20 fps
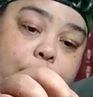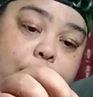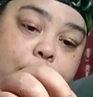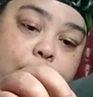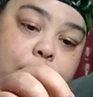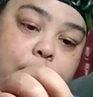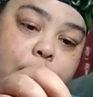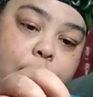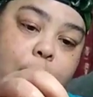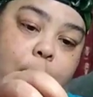
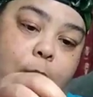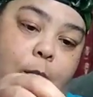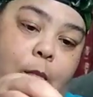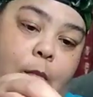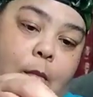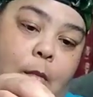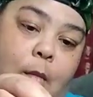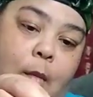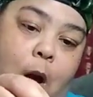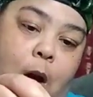
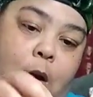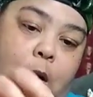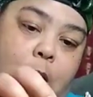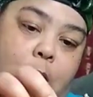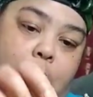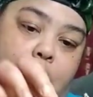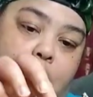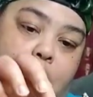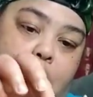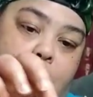
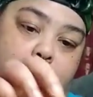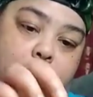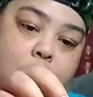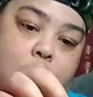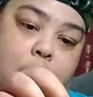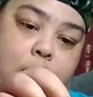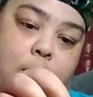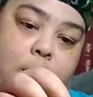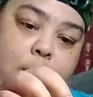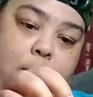
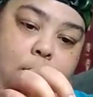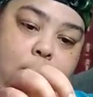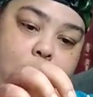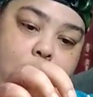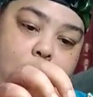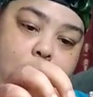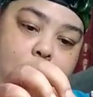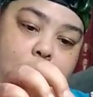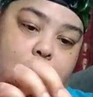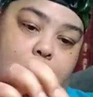No one is speaking in this clip.